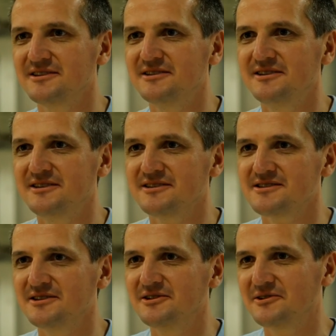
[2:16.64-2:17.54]
Yeah.
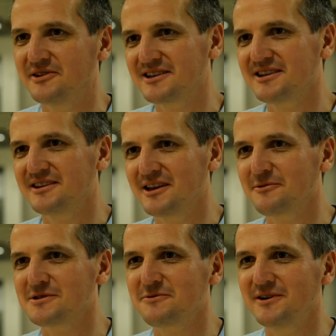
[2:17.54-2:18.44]
So that
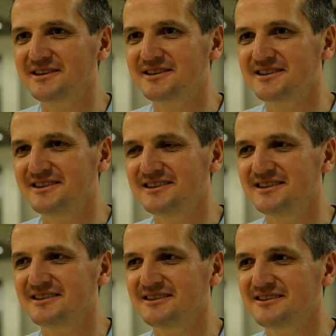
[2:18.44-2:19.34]
was quite
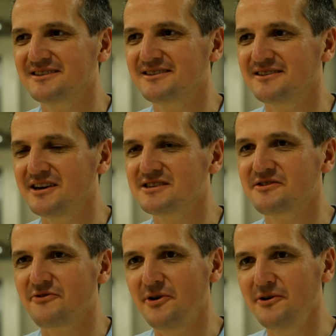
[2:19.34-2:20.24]
nice
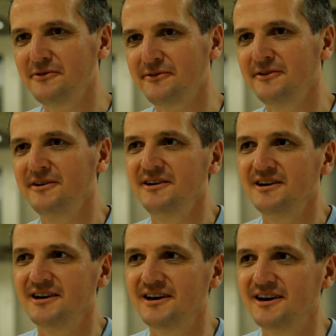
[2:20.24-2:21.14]
growth,
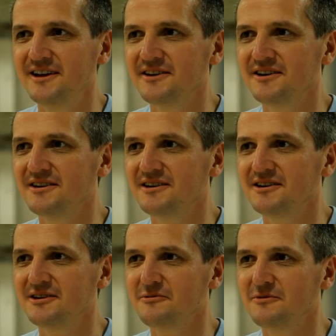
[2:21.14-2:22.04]
and
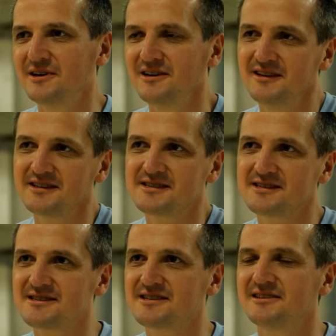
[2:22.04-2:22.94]

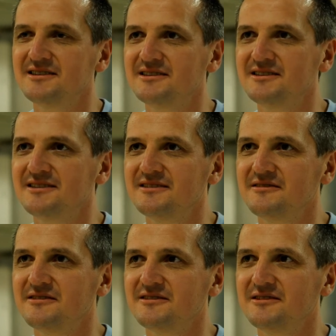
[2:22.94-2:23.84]
it's
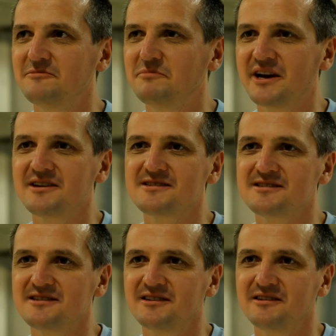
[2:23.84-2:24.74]
the
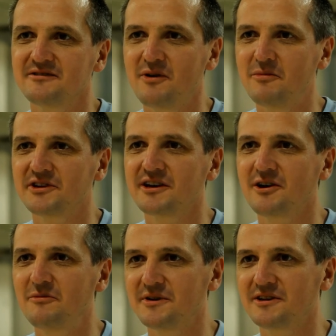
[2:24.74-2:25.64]
biggest robotic
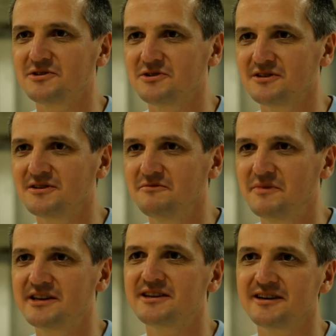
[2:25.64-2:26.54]
competition
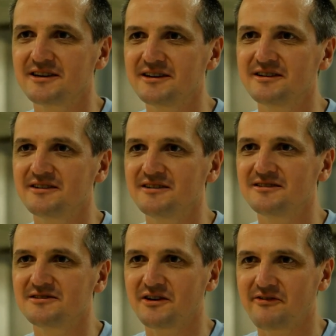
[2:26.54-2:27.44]
meeting in
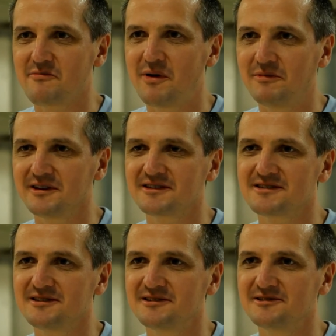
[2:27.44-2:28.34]
the Czech Republic.
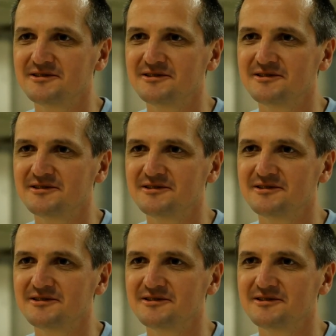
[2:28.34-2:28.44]
So